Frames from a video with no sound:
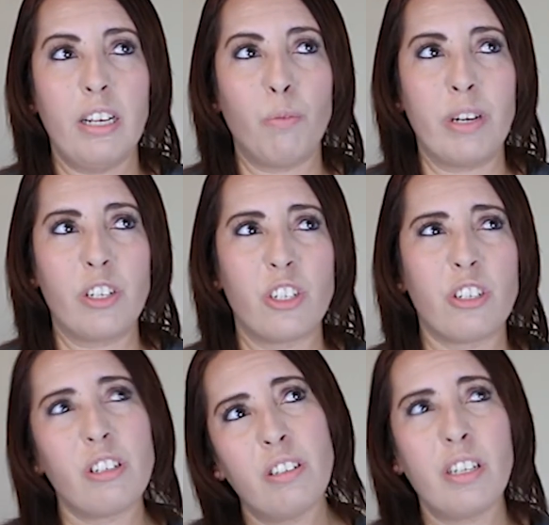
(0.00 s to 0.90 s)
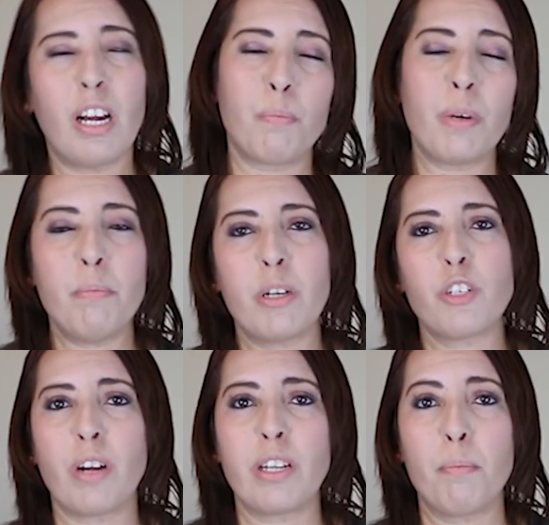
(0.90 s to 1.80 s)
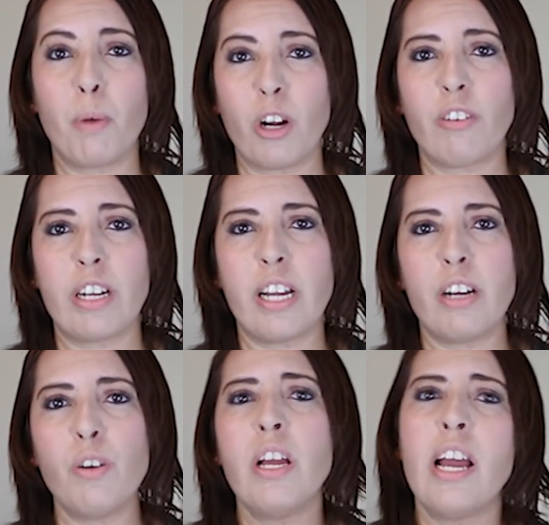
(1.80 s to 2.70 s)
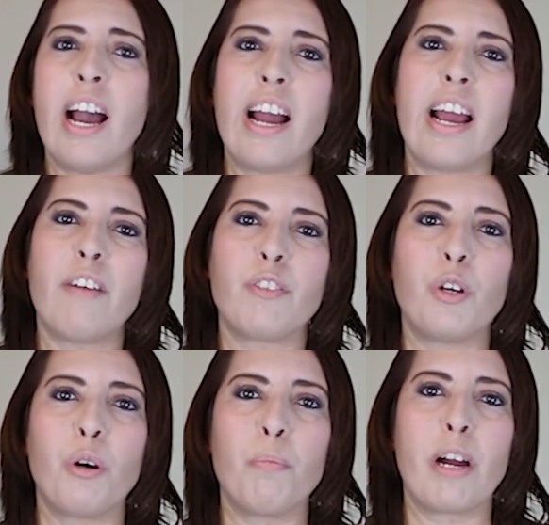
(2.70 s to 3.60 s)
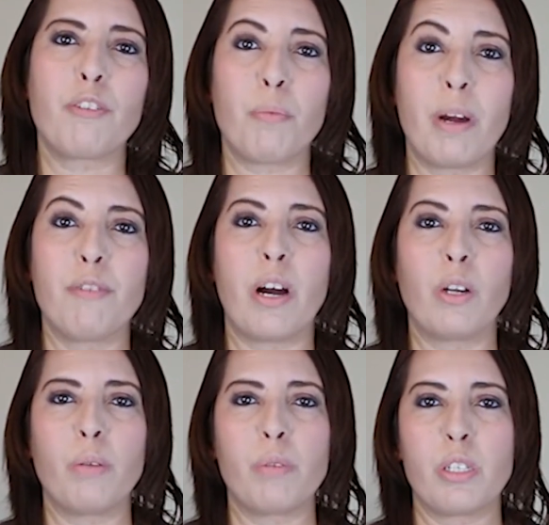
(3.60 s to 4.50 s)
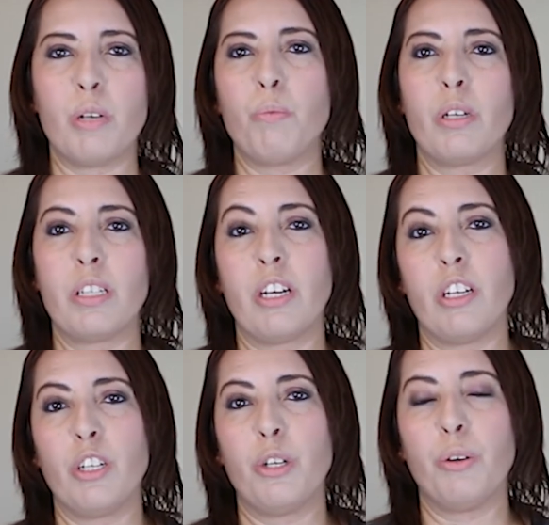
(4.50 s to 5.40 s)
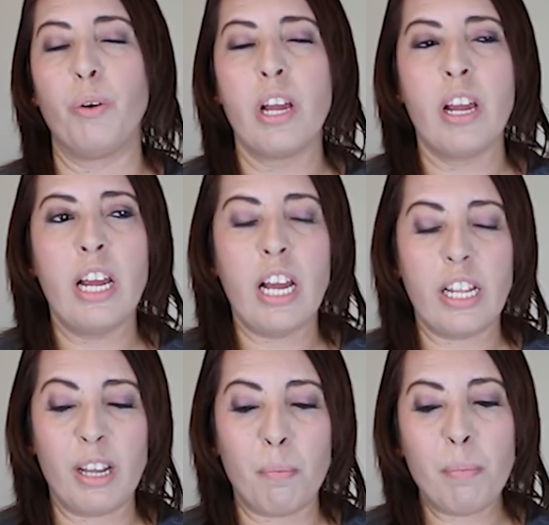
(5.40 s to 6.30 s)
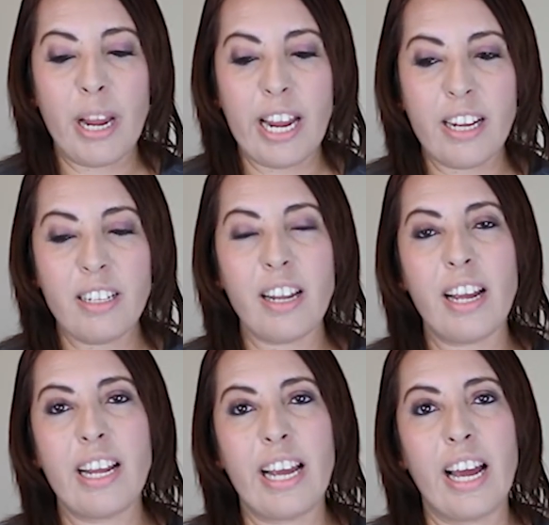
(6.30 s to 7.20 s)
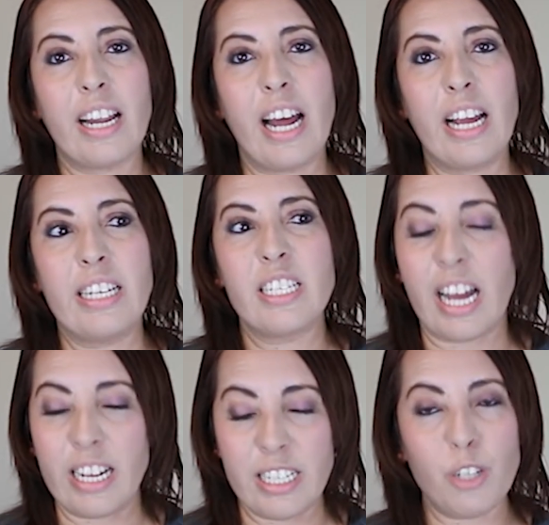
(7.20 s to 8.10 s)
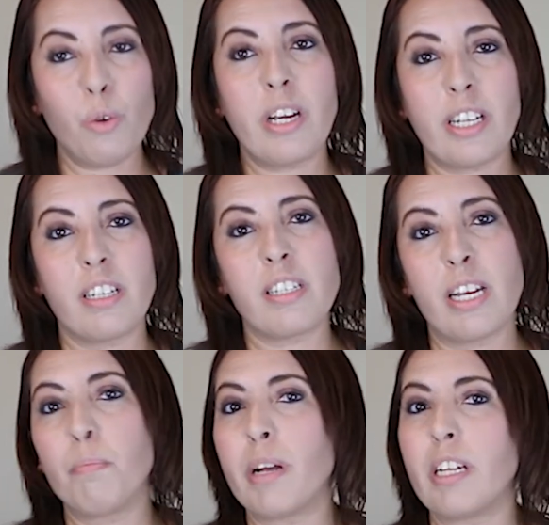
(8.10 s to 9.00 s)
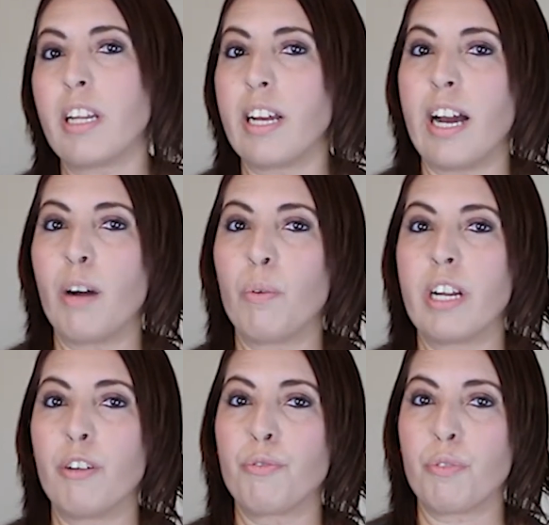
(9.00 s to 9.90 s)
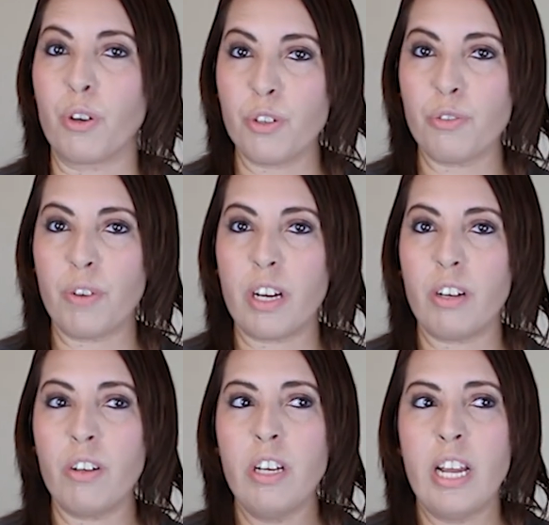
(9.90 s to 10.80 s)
which I'm pretty much around that mark right now. I have to go back for my follow-up to see what they're gonna do. The pain that I get, I still get the same pain that I got when I first fell.